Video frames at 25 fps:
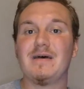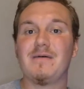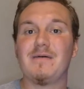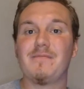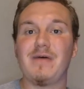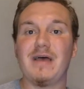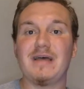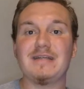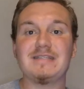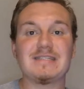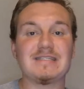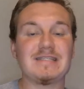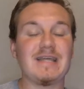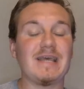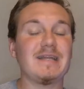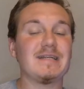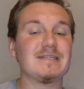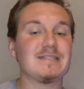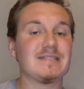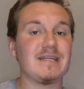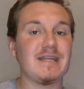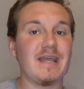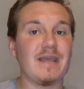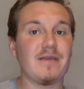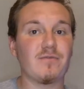Penn State
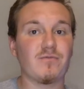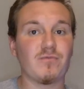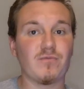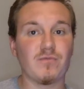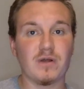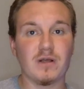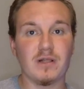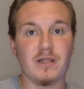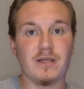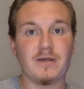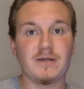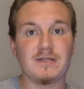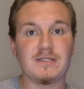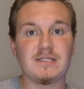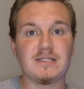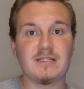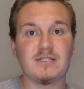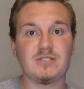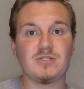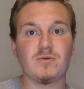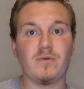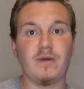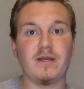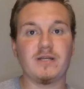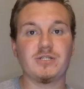is in a really good
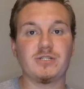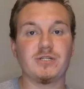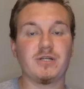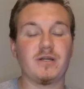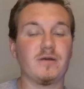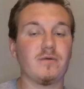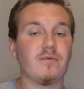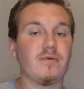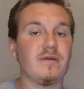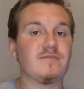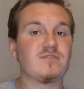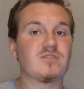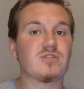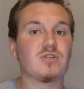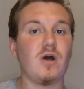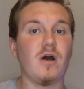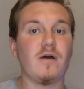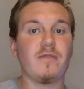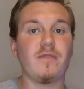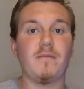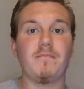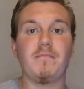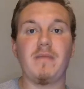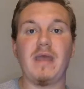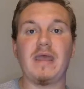situation here. We've saw
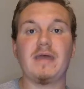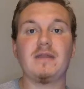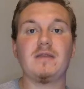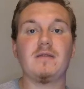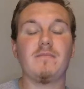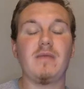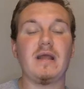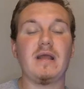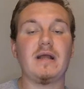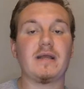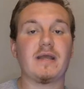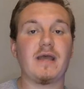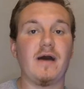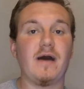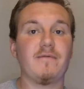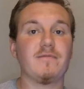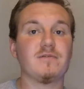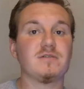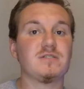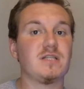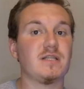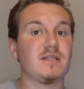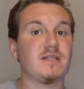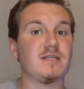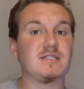the man-to-man
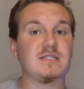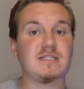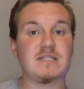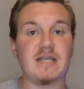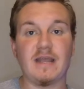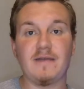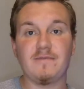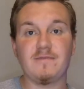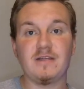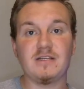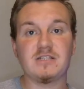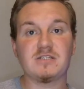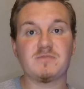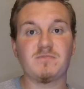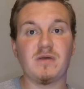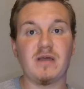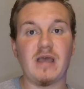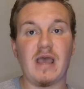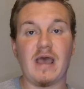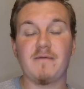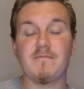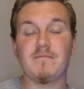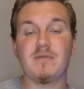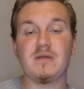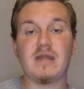coverage that the safeties
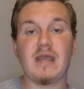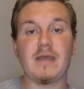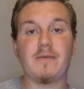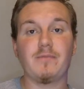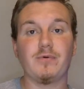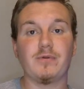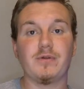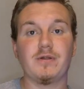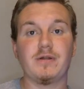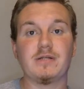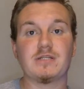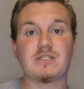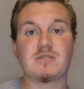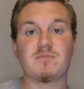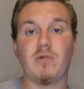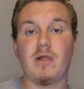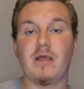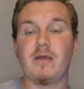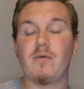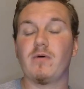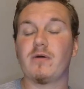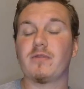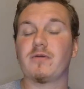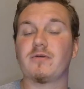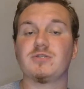have been able to display,
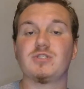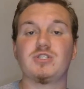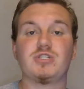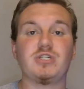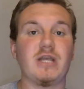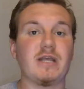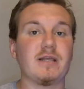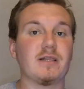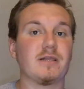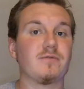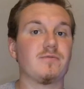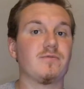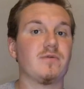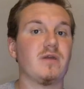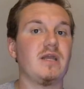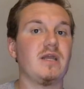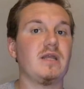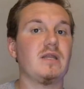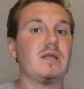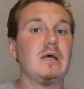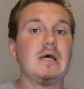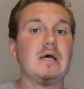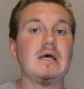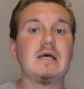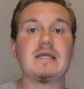whether it's Jalen
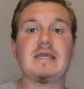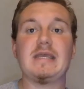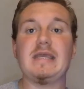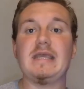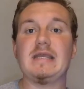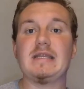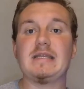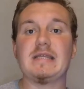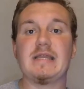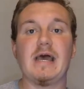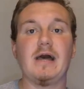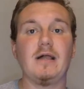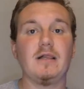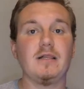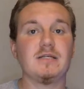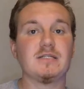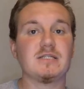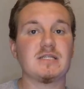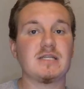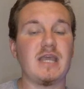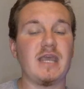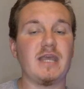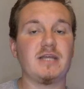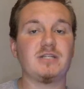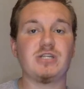Reed, Keaton Ellis,
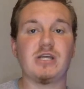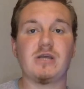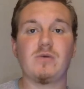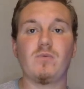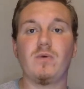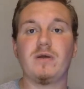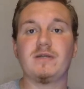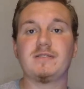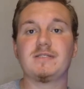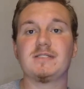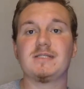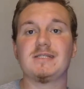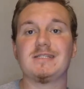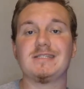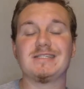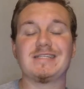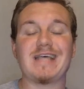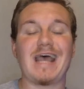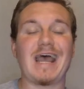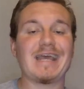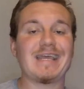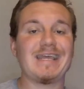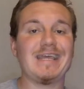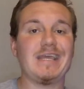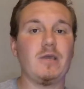K.J. Winston,
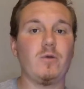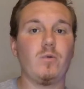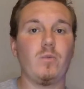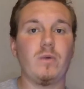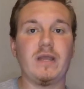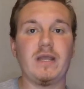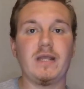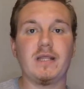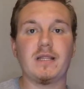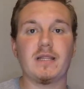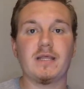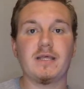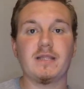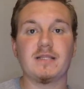Zach Key Wheatley.